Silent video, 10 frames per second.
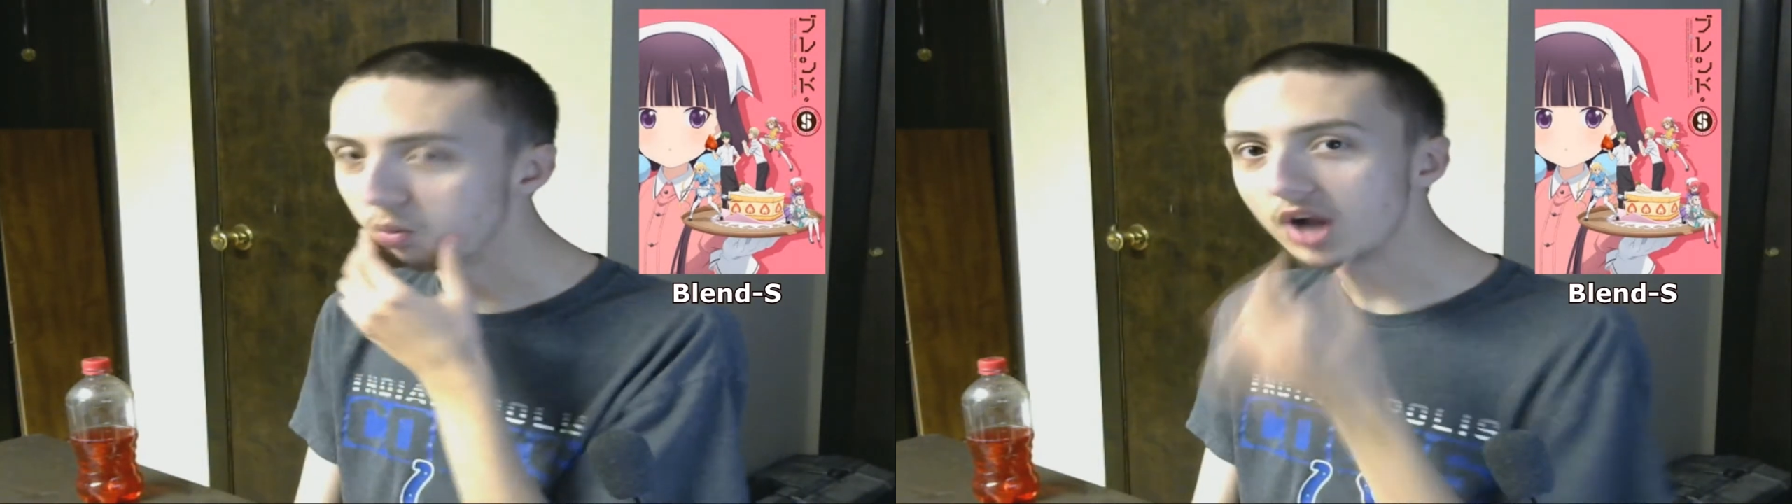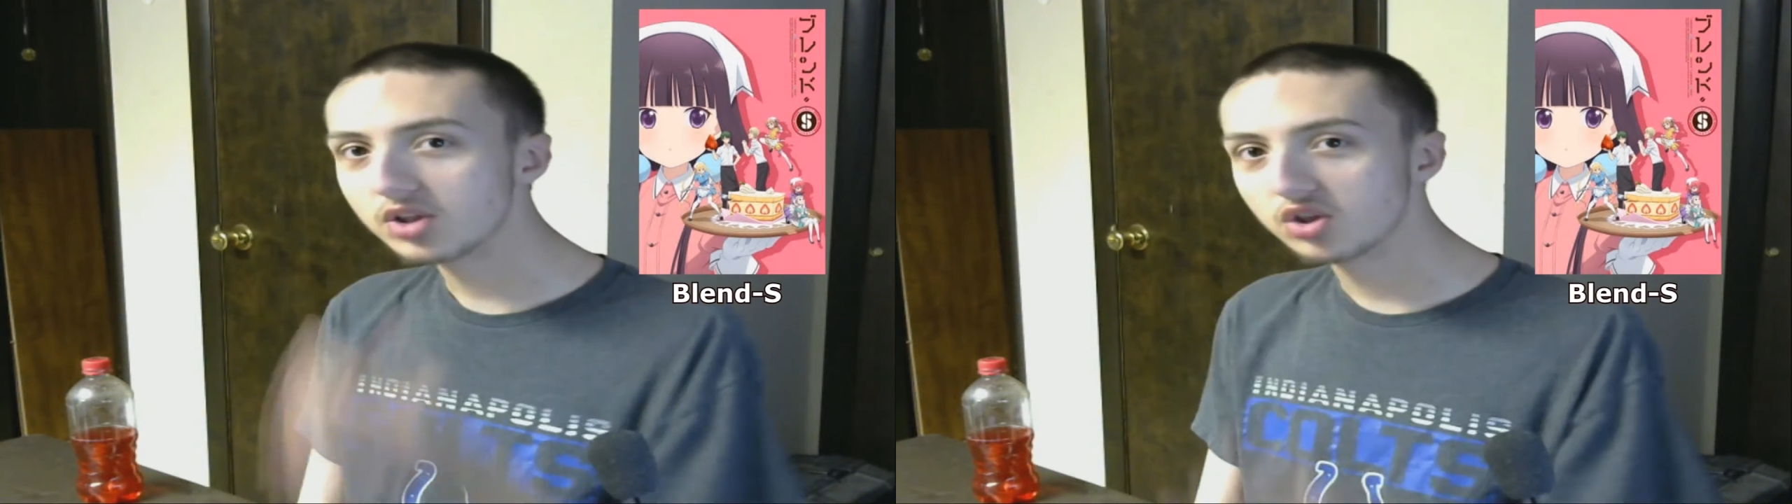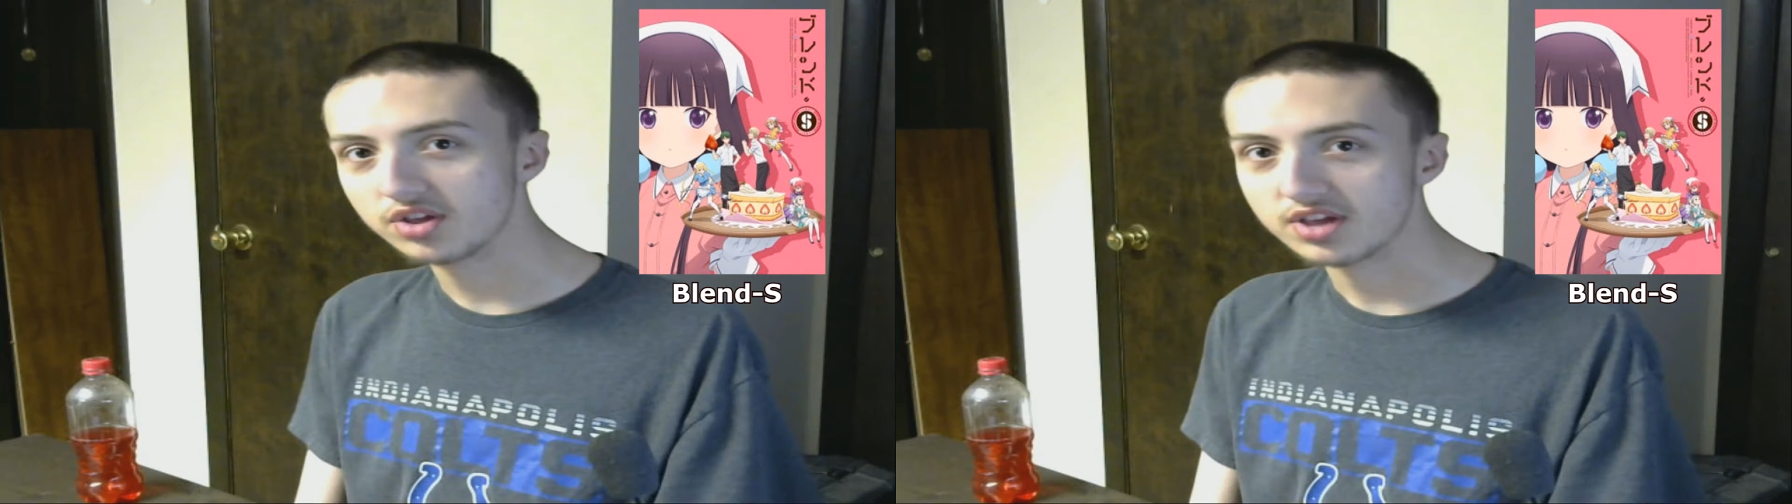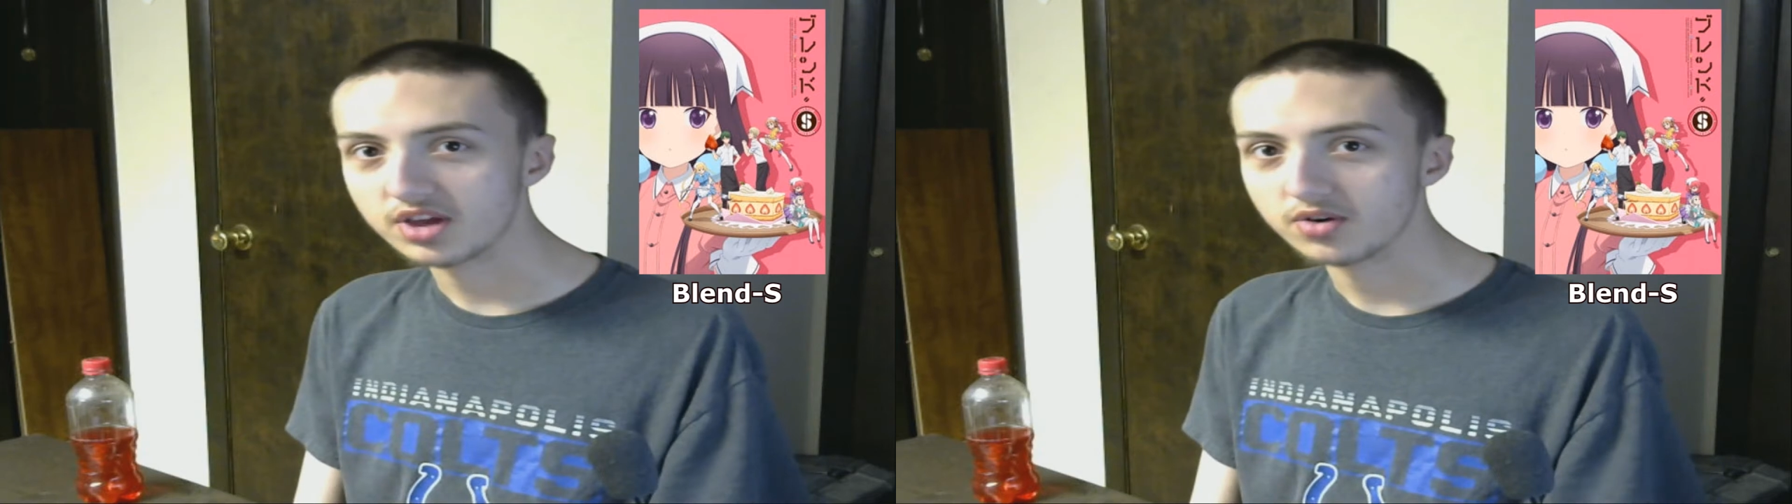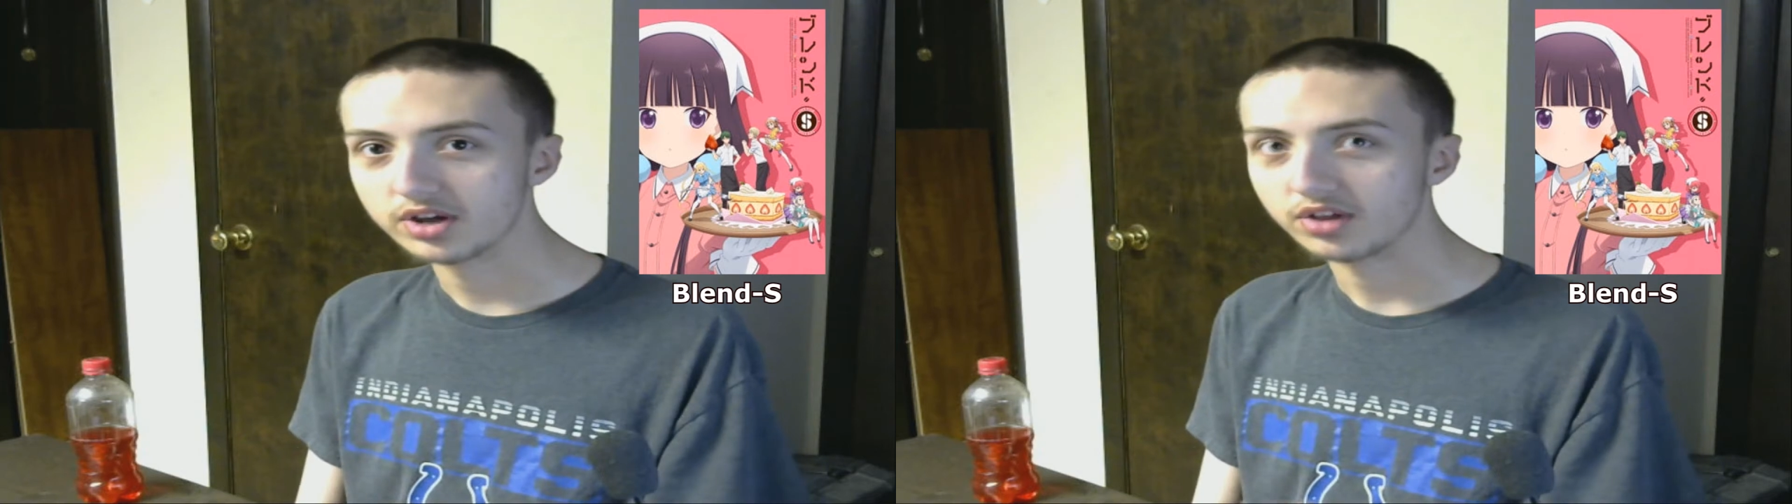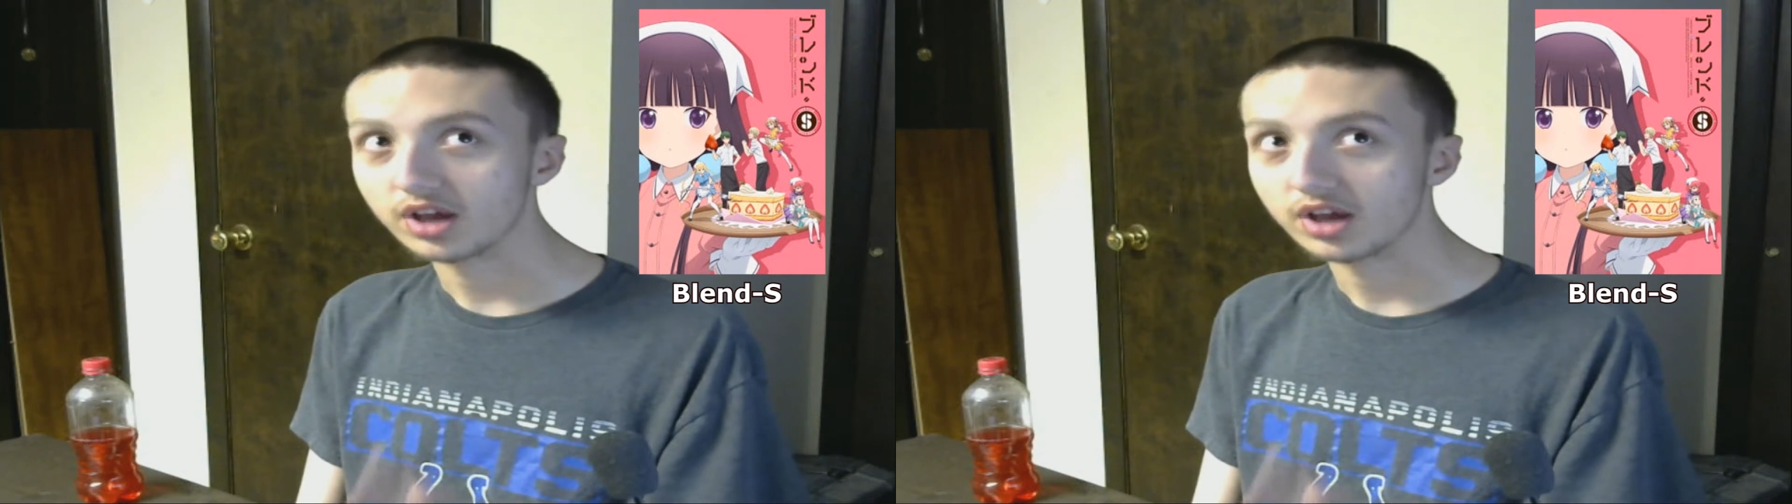watched this series.